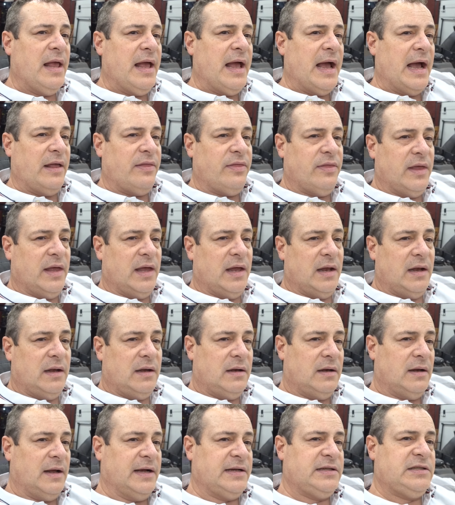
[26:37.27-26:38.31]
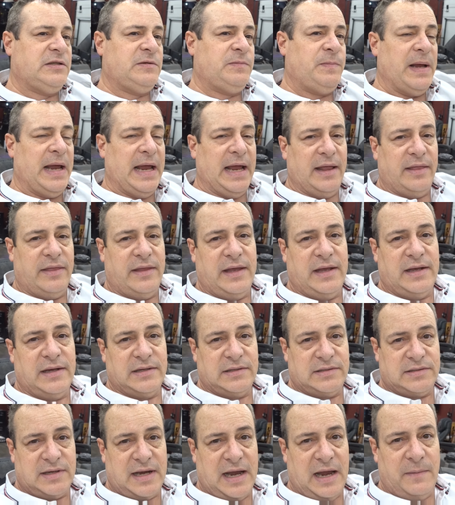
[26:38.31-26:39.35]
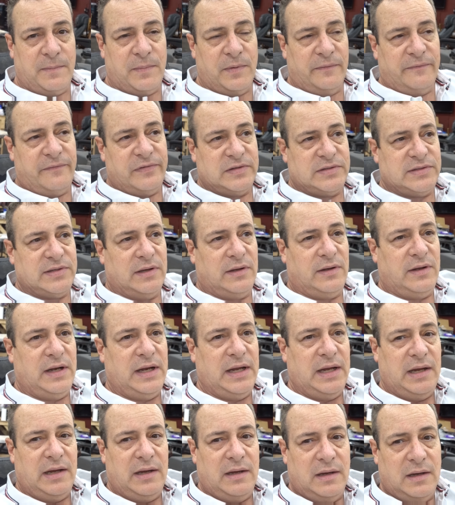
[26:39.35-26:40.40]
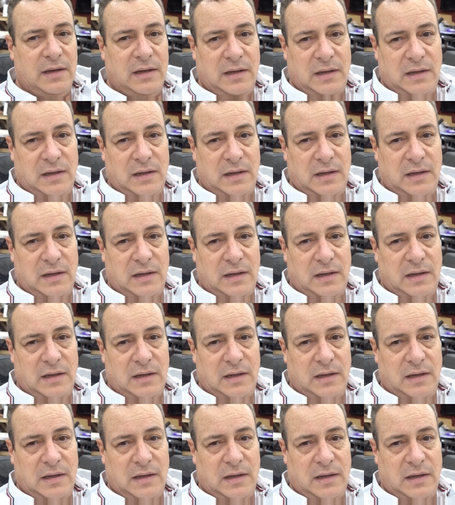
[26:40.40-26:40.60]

and then expand the escape room facility